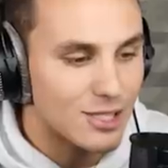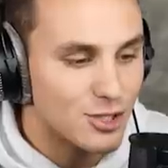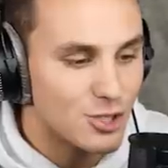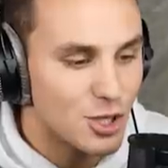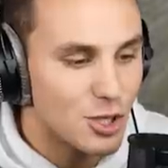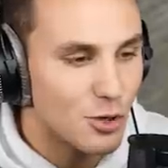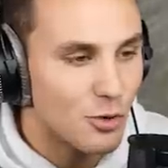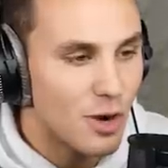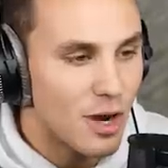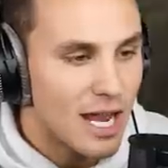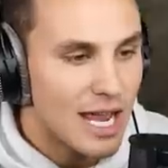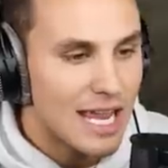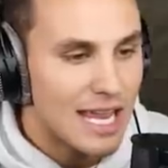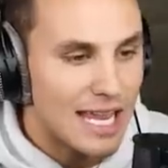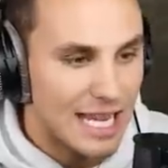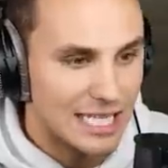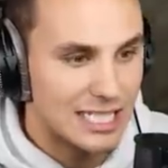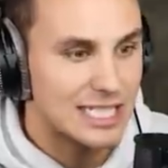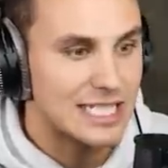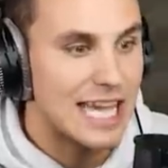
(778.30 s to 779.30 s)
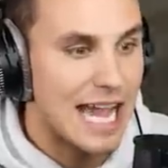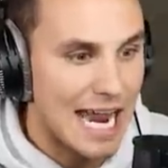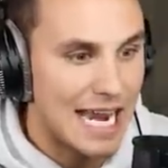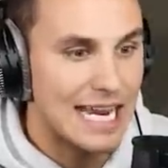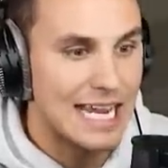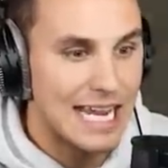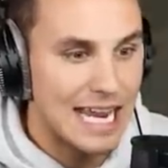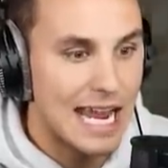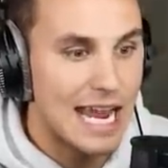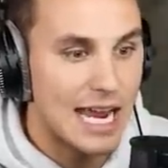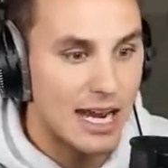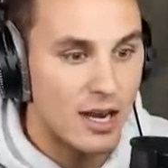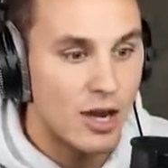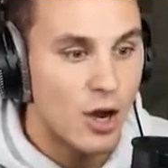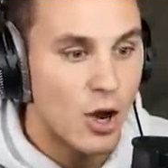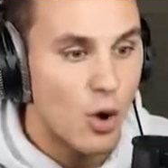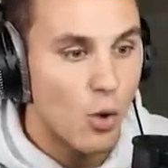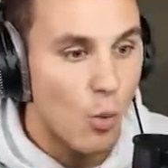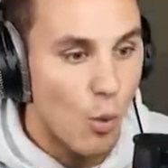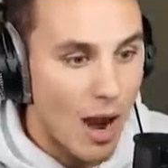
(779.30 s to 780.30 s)
can do is get in
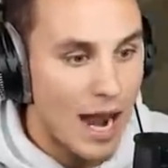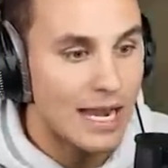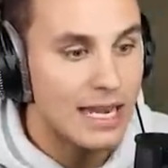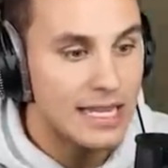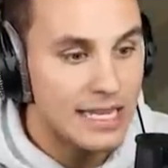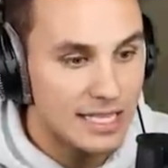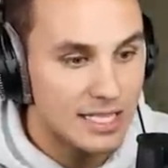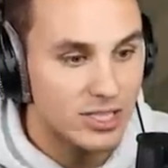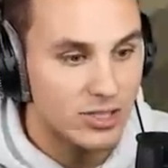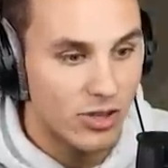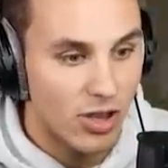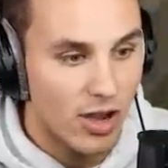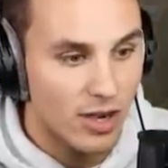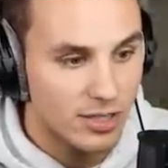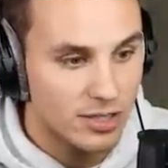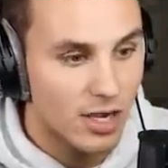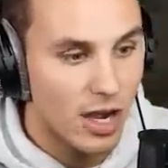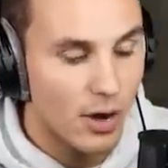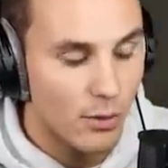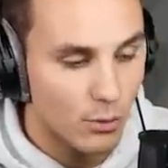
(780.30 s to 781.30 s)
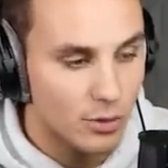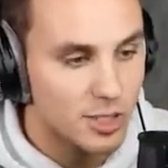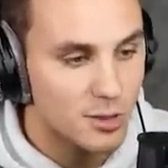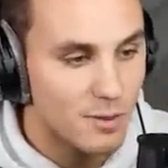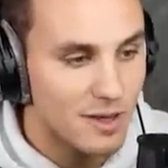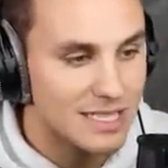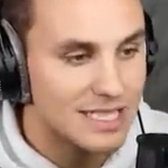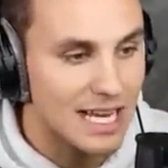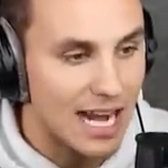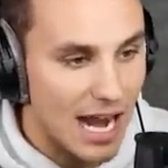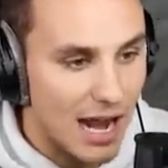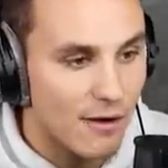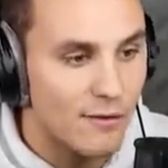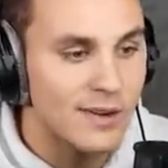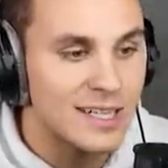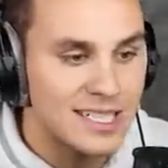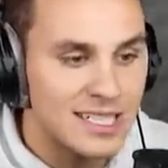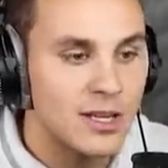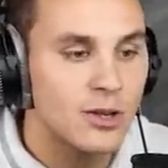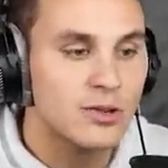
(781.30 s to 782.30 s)
when he's logged on, which means
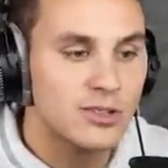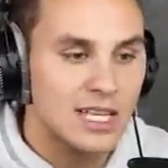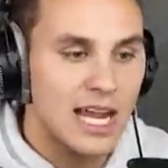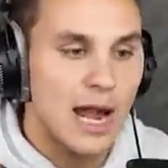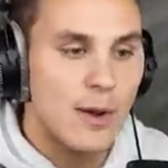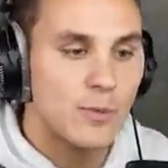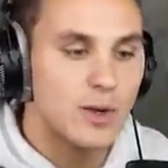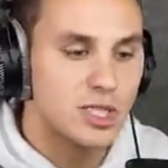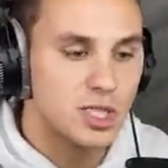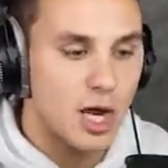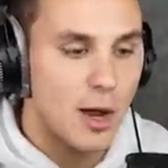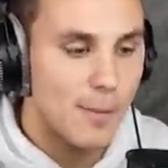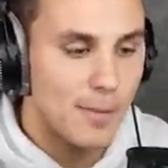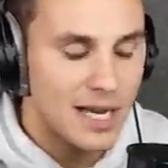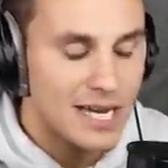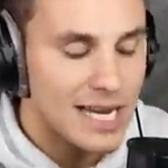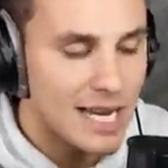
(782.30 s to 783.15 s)
every single time we jump